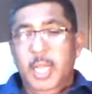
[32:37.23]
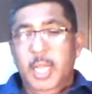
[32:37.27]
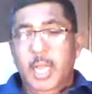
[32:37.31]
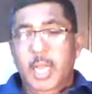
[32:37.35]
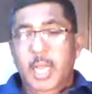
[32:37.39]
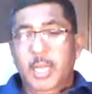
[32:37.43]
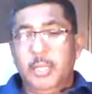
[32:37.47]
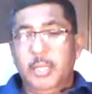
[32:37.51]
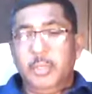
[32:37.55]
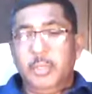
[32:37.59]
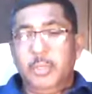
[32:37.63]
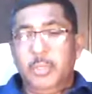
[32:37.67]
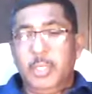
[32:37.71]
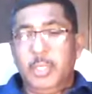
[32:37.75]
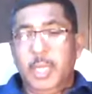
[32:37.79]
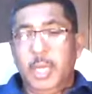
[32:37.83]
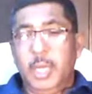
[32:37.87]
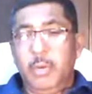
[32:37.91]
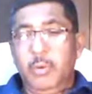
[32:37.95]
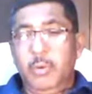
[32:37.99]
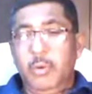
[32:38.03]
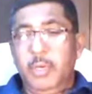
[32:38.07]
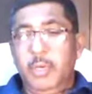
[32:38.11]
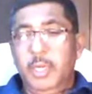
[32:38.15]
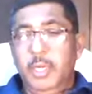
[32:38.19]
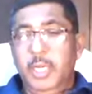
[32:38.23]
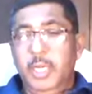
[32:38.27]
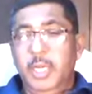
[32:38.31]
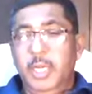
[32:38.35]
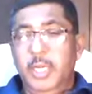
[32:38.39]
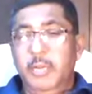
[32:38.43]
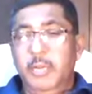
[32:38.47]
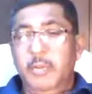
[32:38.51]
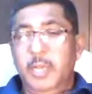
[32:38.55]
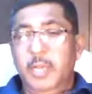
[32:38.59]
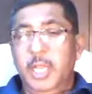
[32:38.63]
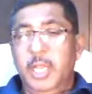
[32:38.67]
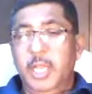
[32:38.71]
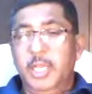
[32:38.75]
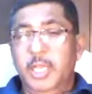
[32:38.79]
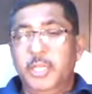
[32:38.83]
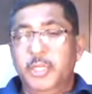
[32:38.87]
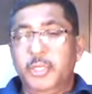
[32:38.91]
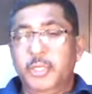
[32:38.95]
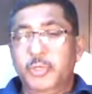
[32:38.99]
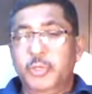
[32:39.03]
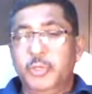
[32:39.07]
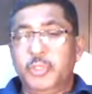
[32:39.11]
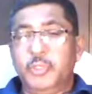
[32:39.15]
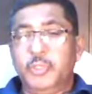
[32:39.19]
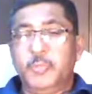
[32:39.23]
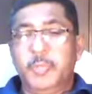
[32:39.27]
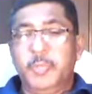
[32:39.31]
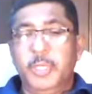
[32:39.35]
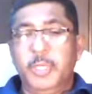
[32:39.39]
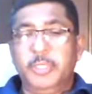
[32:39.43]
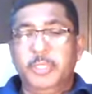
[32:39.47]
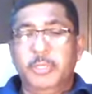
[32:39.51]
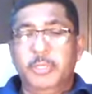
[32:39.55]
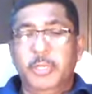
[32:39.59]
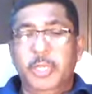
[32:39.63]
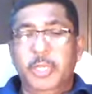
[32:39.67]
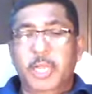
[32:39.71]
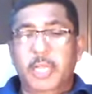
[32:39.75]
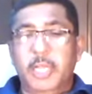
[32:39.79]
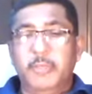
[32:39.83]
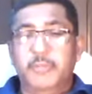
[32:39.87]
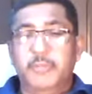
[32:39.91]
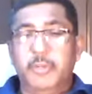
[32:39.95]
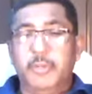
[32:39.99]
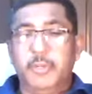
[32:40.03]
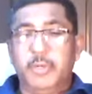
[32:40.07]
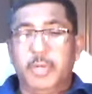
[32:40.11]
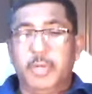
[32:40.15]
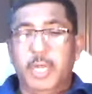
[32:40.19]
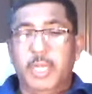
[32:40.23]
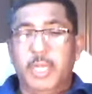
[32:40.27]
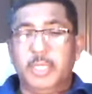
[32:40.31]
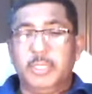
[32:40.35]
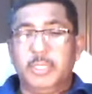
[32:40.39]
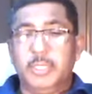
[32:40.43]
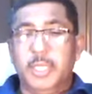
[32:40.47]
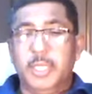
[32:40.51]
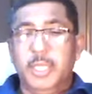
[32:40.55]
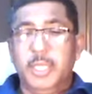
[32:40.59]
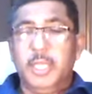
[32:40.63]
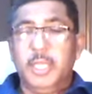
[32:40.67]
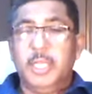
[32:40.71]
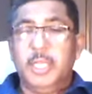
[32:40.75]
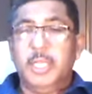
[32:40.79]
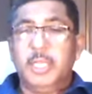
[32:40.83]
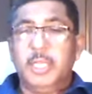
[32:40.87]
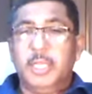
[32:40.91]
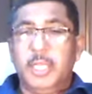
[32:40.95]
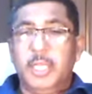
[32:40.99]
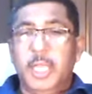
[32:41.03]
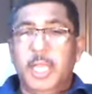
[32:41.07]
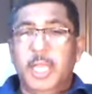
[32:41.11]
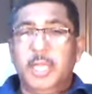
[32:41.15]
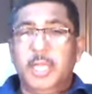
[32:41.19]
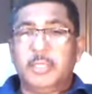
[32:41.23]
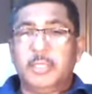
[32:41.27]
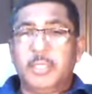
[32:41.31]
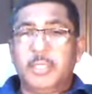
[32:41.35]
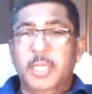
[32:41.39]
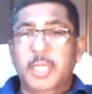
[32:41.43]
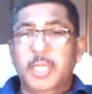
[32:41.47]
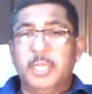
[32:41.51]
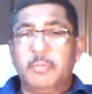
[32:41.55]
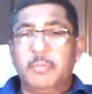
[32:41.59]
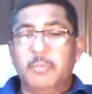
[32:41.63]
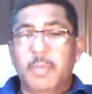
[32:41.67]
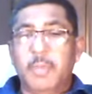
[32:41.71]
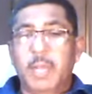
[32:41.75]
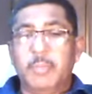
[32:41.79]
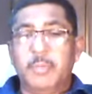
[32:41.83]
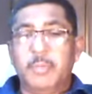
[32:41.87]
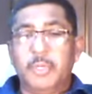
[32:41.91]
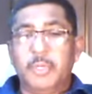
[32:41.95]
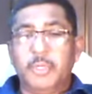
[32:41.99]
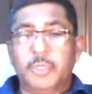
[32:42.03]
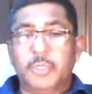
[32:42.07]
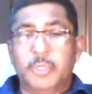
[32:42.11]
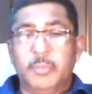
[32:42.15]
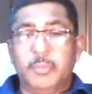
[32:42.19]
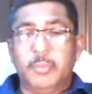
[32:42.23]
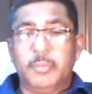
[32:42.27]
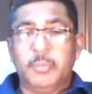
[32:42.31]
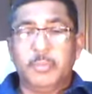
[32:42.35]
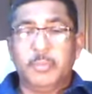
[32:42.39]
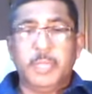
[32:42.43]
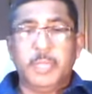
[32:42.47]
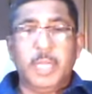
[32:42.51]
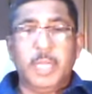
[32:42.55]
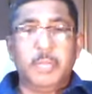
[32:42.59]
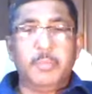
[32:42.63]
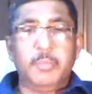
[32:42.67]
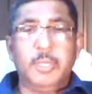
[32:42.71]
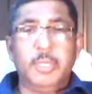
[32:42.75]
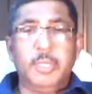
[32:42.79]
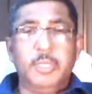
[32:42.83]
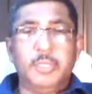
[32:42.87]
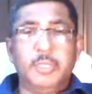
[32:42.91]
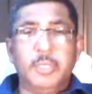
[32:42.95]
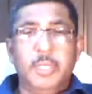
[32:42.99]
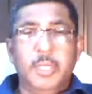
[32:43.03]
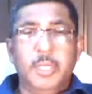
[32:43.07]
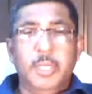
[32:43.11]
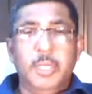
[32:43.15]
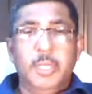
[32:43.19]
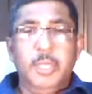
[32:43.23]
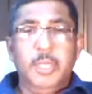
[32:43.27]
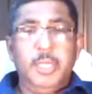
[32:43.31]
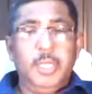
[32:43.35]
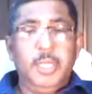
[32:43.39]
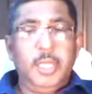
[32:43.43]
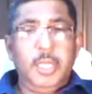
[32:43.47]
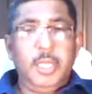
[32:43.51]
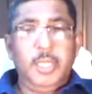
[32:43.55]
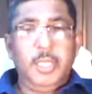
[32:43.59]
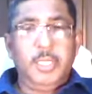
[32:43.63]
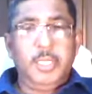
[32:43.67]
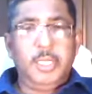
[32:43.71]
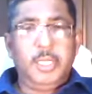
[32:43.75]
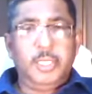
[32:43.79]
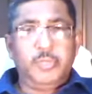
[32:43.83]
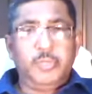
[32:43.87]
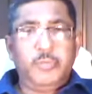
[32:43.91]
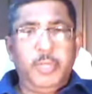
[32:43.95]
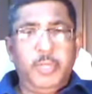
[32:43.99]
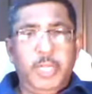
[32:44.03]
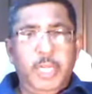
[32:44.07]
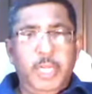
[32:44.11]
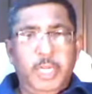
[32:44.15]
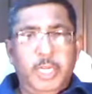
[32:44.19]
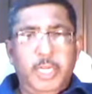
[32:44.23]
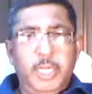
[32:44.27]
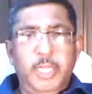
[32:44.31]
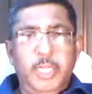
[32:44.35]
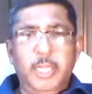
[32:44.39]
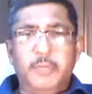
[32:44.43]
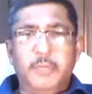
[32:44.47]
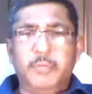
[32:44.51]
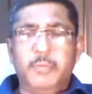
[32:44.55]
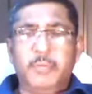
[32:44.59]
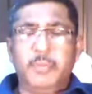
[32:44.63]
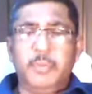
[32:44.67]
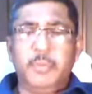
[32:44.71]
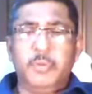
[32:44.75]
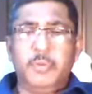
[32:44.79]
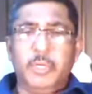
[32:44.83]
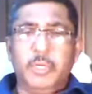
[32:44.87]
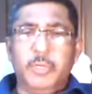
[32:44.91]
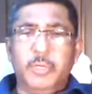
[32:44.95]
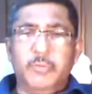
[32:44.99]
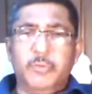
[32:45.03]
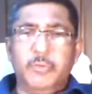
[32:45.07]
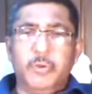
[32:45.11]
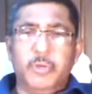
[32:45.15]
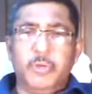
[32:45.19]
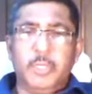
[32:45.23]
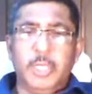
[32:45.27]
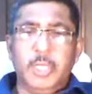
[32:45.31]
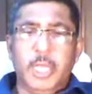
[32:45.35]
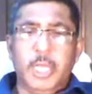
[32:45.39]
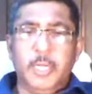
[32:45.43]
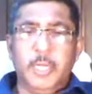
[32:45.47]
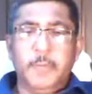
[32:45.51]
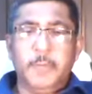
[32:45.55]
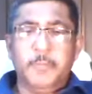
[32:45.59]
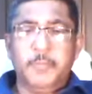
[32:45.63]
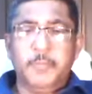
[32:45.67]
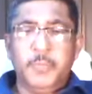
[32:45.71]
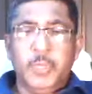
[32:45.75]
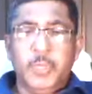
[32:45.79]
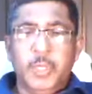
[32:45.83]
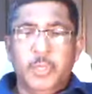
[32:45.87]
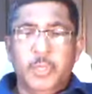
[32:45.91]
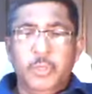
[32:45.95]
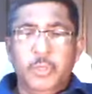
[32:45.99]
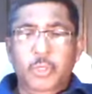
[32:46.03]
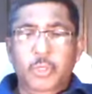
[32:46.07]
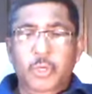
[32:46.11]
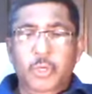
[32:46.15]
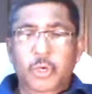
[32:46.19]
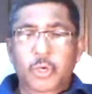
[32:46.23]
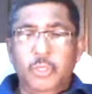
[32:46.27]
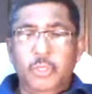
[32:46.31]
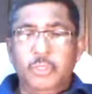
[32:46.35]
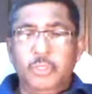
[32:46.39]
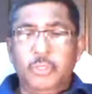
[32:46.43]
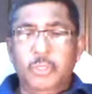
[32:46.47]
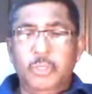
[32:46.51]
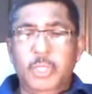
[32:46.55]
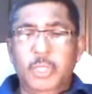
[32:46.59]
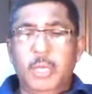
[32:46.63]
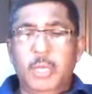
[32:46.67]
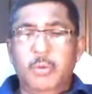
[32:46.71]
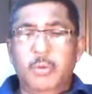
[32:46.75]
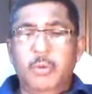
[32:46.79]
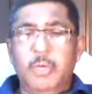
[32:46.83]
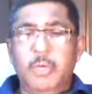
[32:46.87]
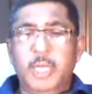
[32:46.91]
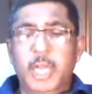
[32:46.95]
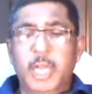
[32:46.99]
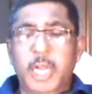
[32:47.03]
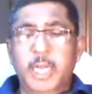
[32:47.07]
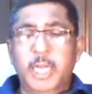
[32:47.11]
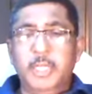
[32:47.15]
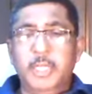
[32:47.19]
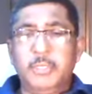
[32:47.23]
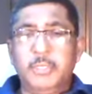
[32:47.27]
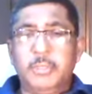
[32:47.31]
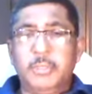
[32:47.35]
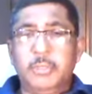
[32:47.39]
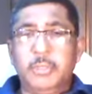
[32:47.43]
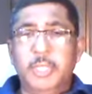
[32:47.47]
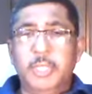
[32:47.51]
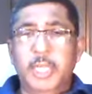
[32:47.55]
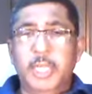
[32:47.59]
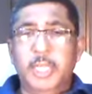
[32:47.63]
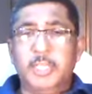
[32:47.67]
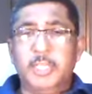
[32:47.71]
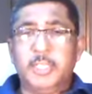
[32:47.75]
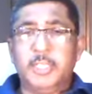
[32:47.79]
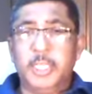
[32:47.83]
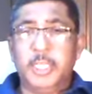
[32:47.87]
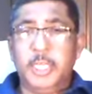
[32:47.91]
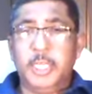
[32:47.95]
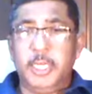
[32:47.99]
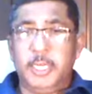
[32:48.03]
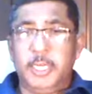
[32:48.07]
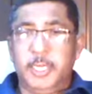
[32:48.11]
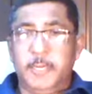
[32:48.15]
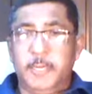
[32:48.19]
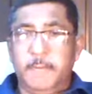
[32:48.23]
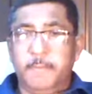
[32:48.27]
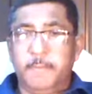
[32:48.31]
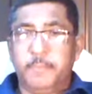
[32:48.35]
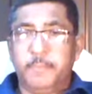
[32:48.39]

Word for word: and who now live a new spiritual life in Christ can take baptism. That means uh, it is very clear from the Word of God that those who have died to their sin,